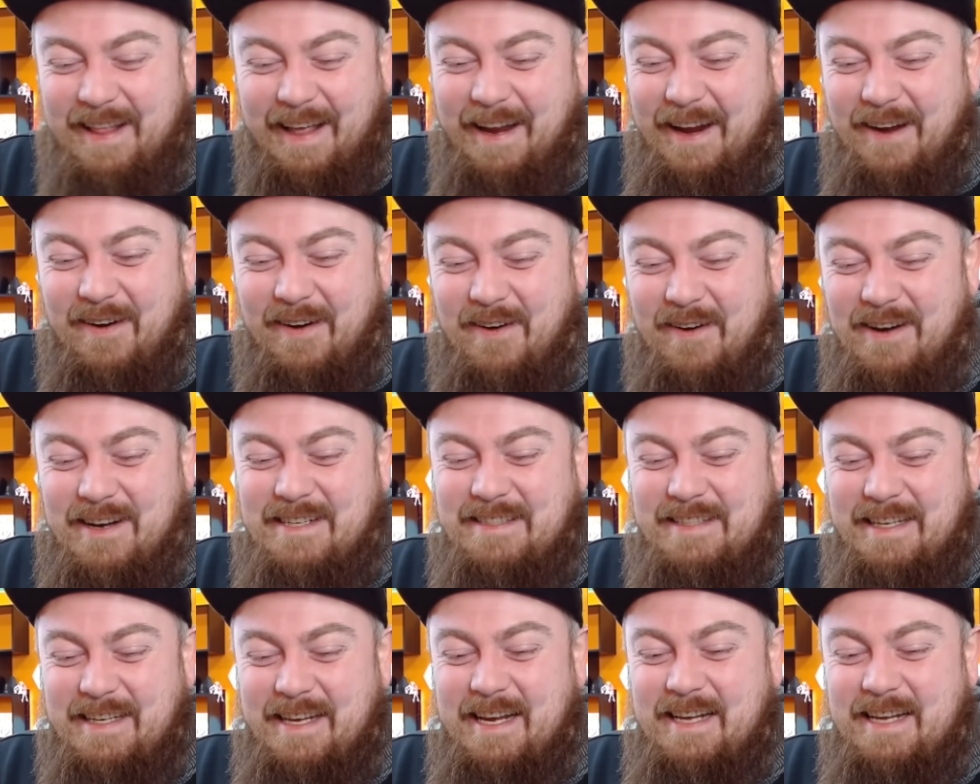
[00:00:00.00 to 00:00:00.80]
Like,
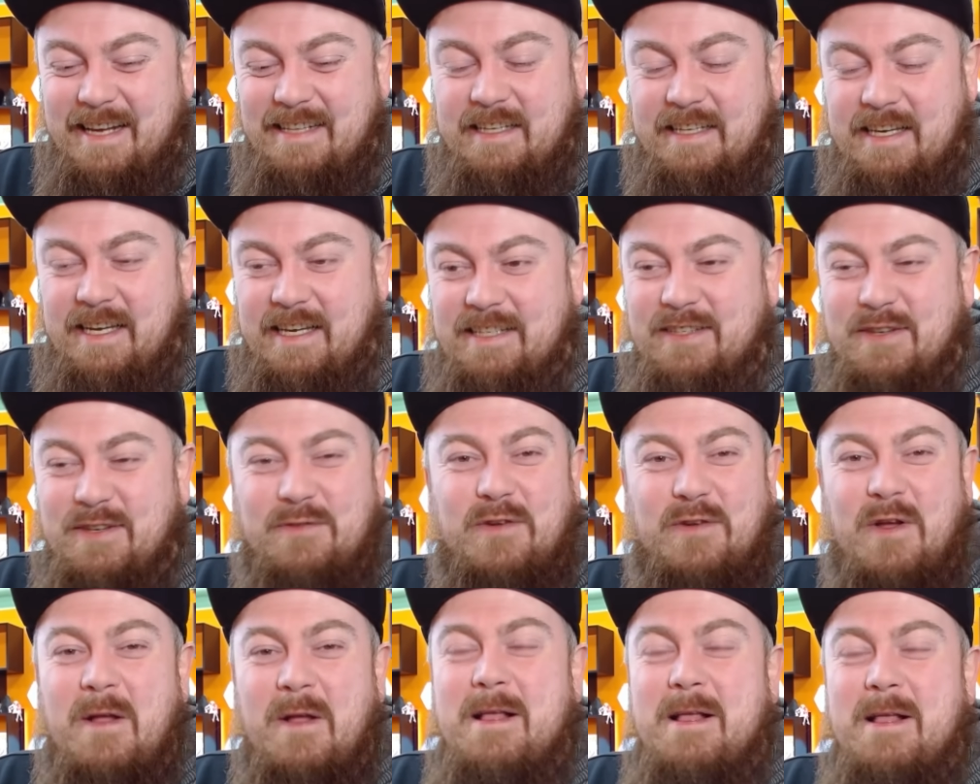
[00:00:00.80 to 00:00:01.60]
honestly, it's a case
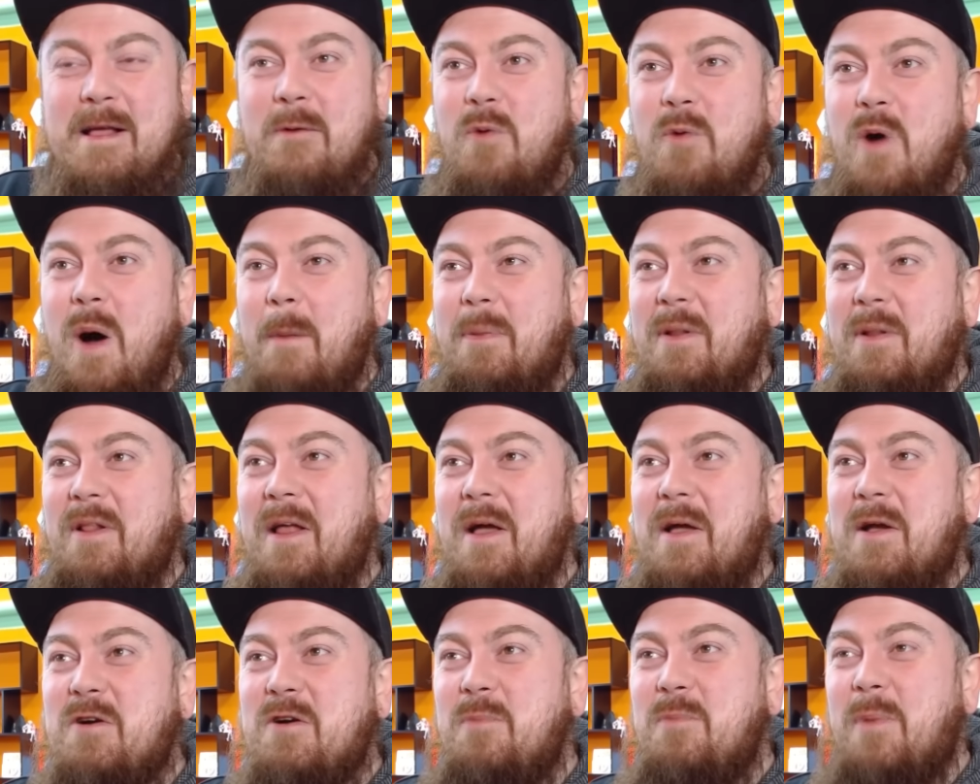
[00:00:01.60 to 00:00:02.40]
of what
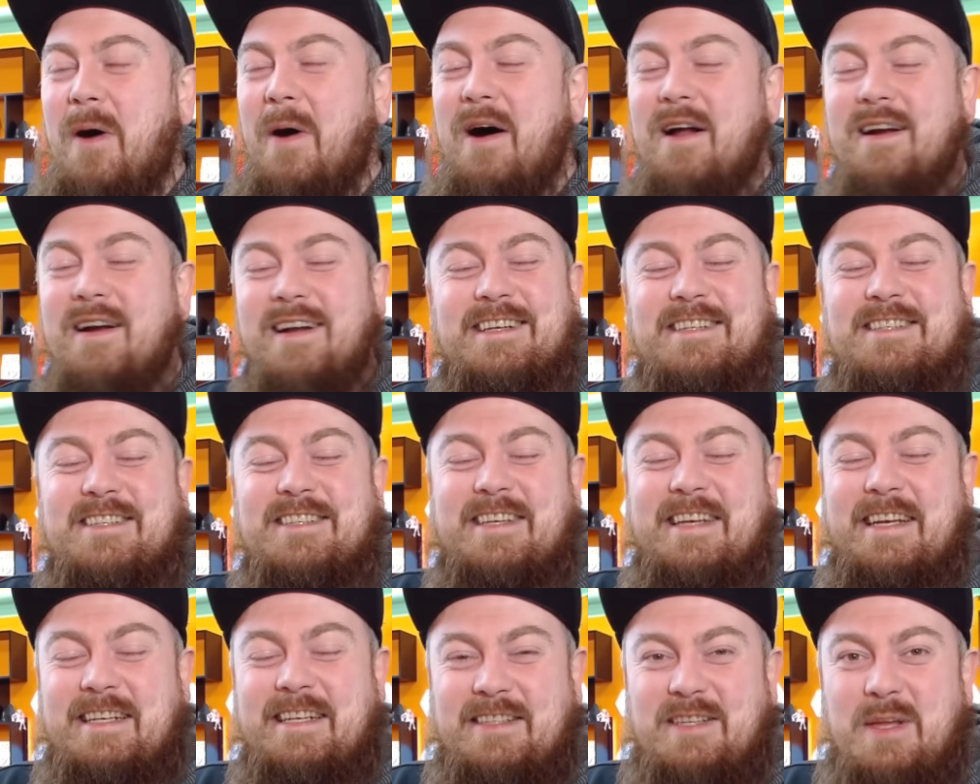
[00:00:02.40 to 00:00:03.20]
political party
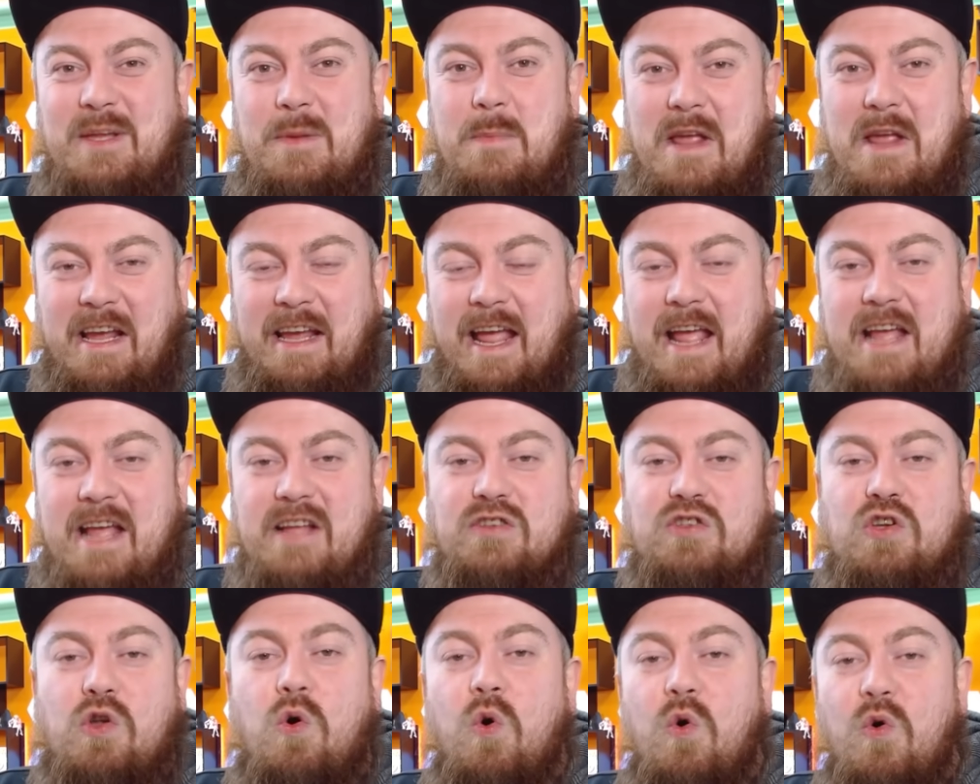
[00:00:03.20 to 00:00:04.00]
seeks to make
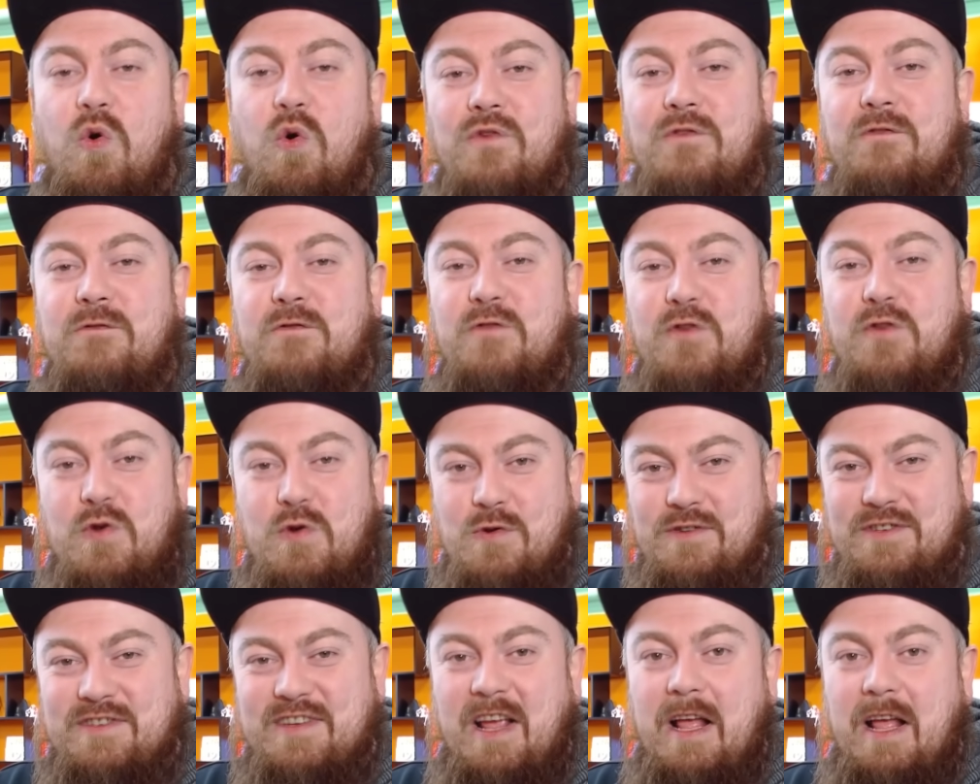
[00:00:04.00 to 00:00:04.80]
its own
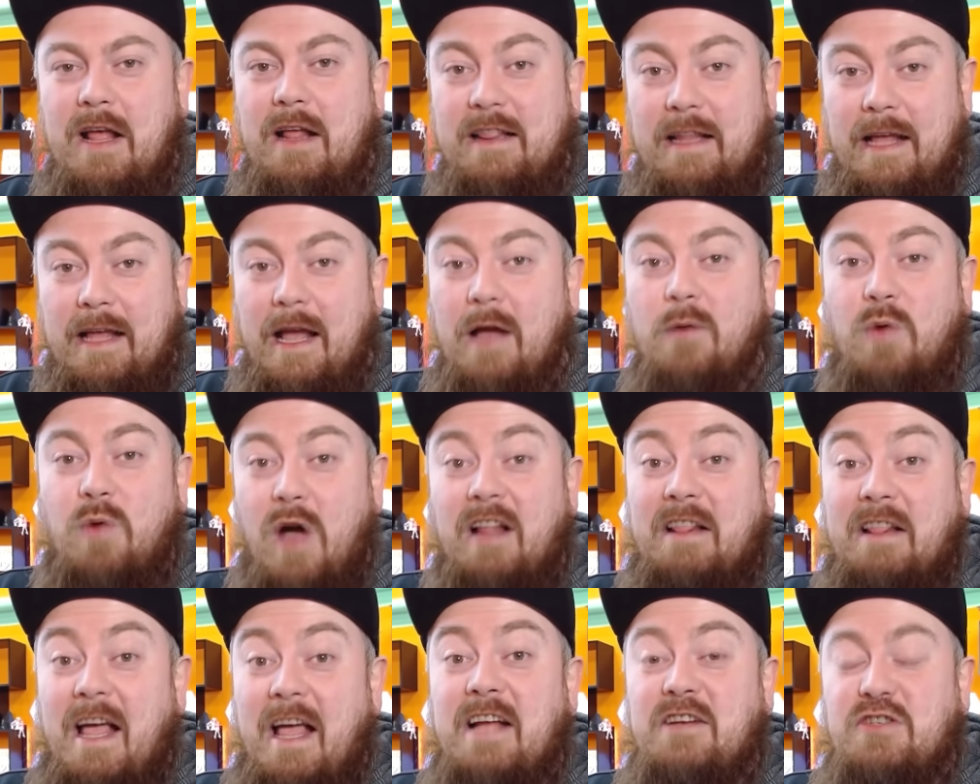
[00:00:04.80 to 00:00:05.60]
views,
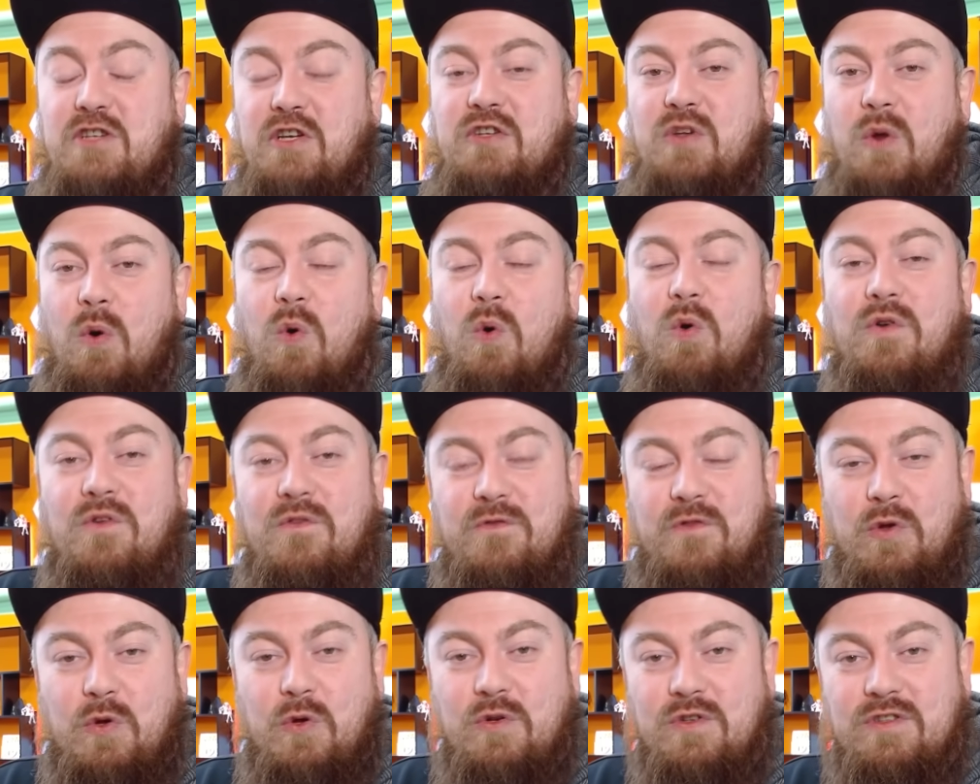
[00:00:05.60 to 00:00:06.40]
alleged
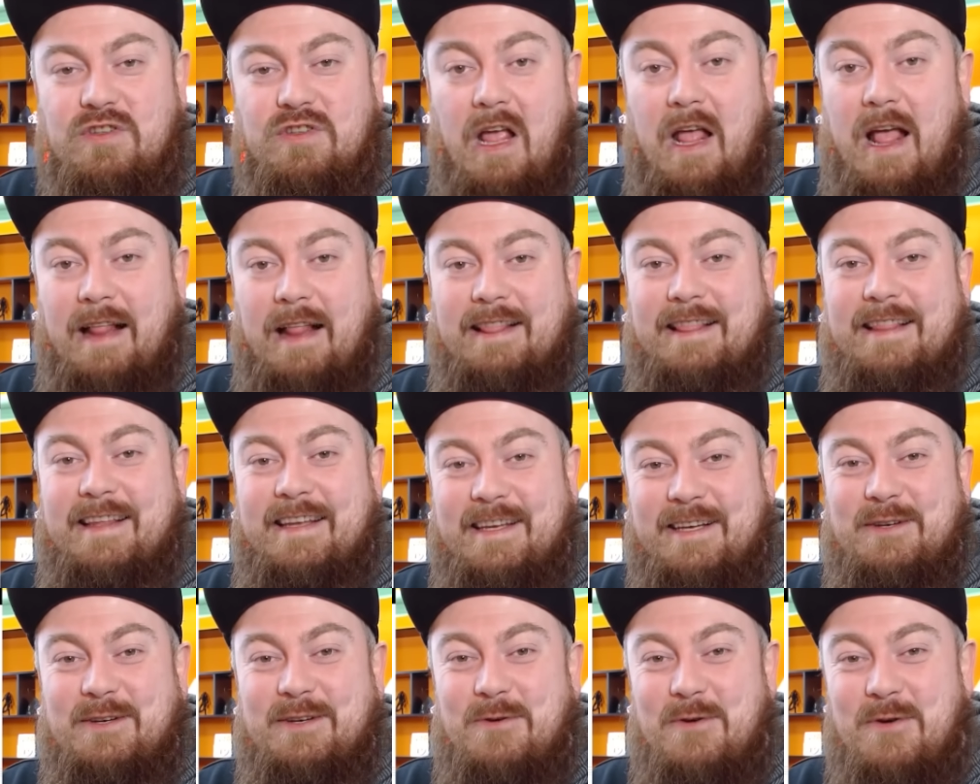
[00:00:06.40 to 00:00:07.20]
own views,
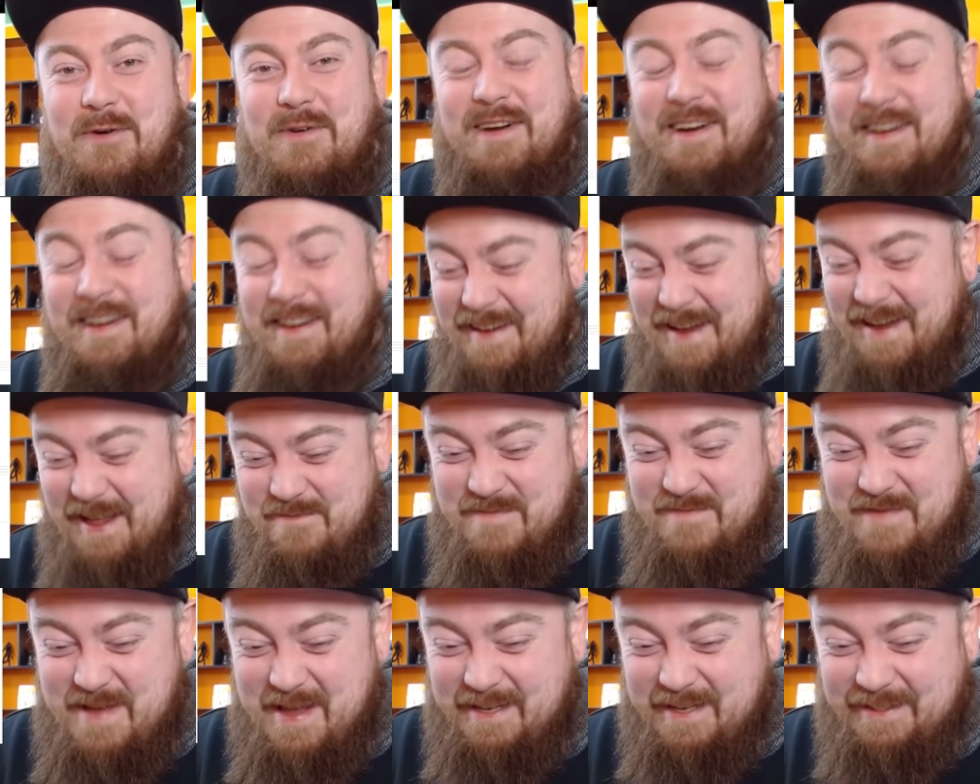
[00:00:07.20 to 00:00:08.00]
illegal.
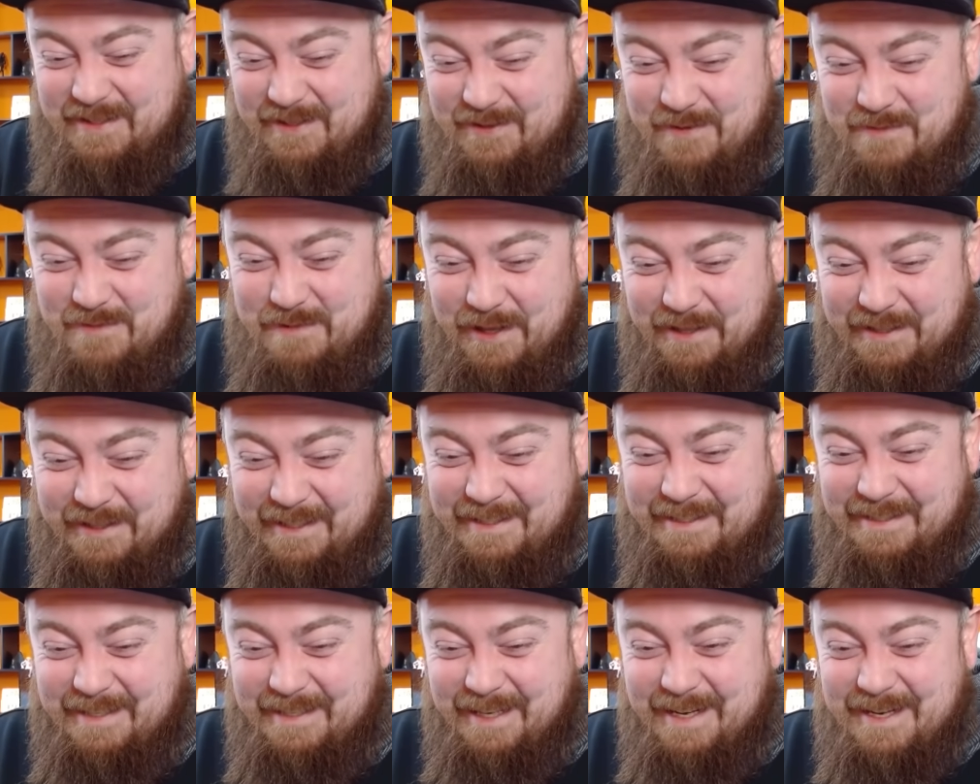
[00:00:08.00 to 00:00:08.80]
It makes no
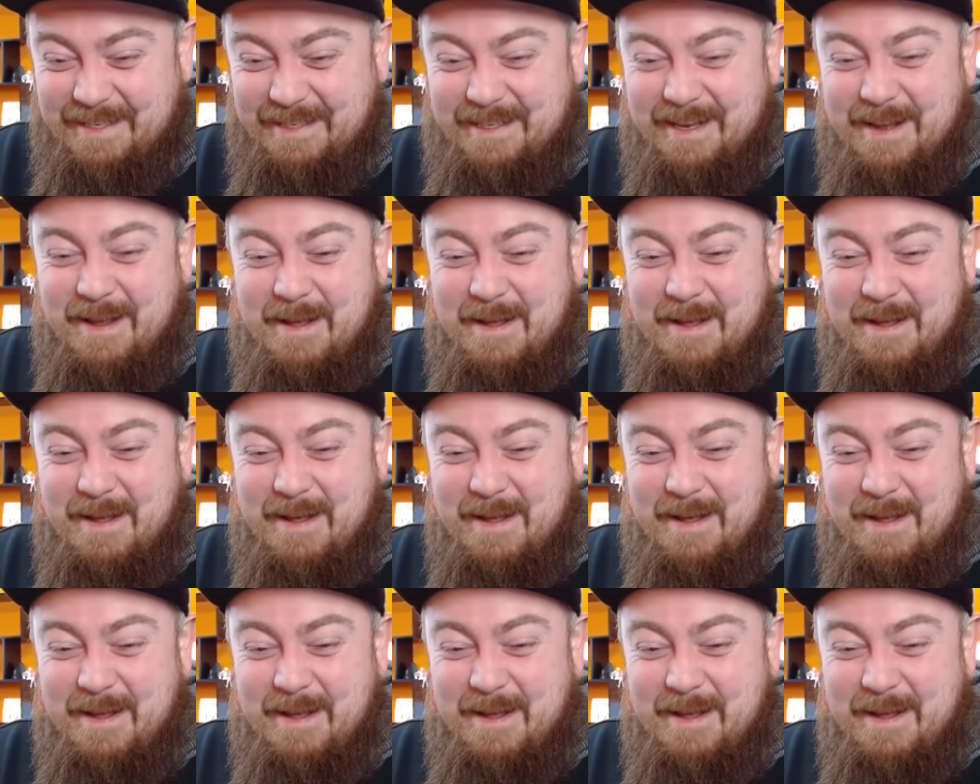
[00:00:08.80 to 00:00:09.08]
bloody sense.